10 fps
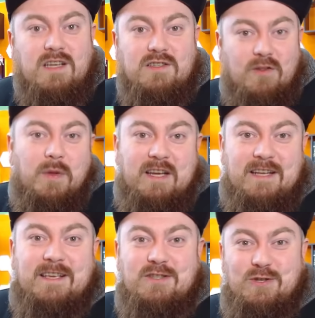they've been
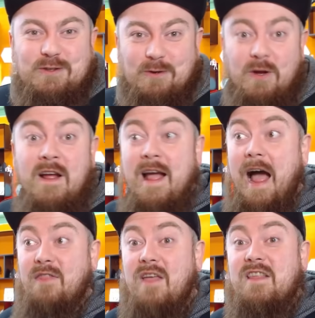conditioned to,
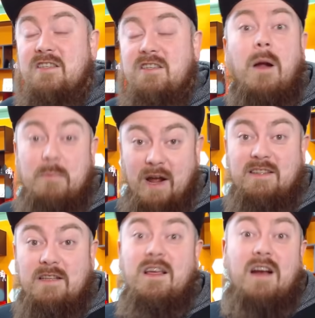and then they start
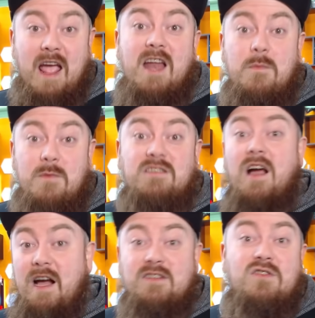branding their enemies
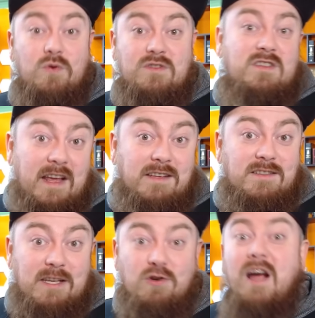as those
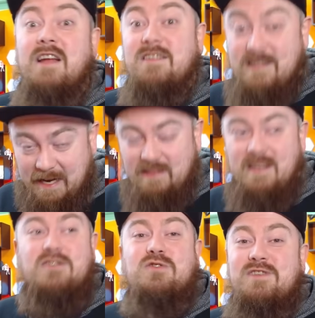things. They try and stick
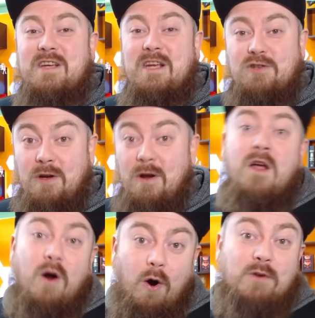the association
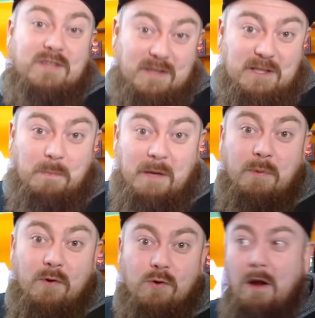onto these
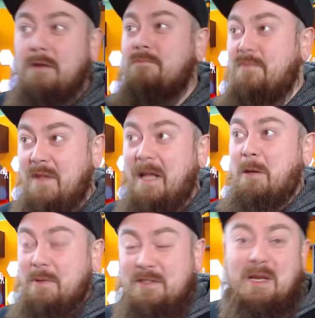people when
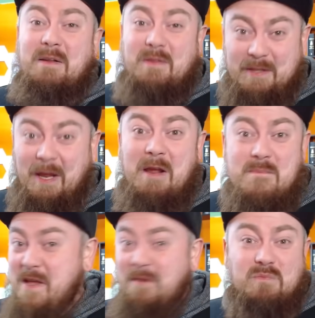90% of the
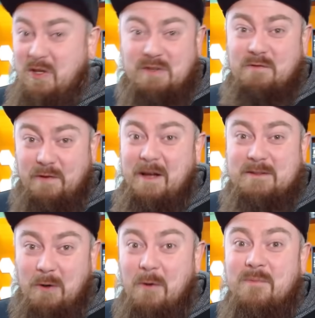time it doesn't fit
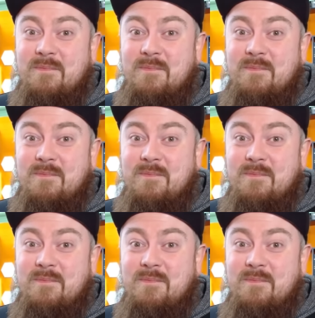at all.